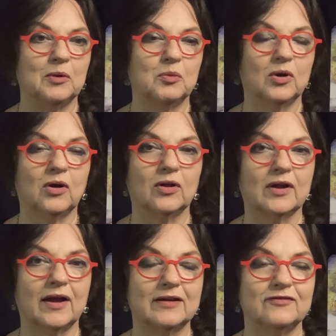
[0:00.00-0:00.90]
We're all
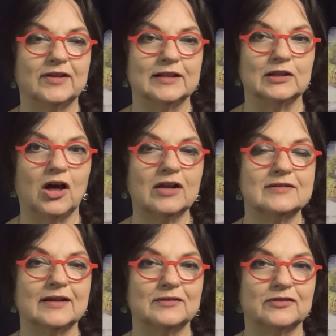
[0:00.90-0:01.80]
kind of in
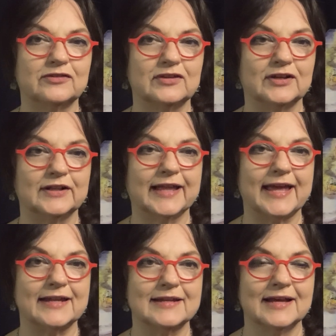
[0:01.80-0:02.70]
lockdown still,
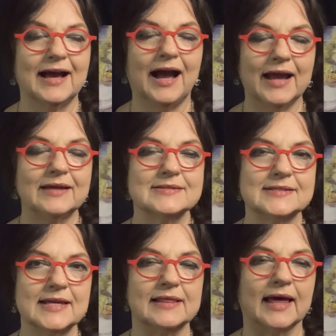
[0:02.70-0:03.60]
and I can
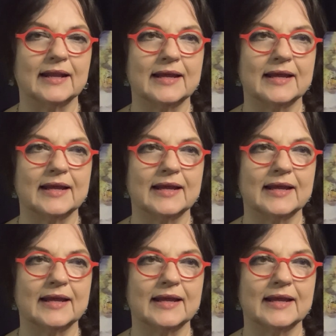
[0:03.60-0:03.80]
see that.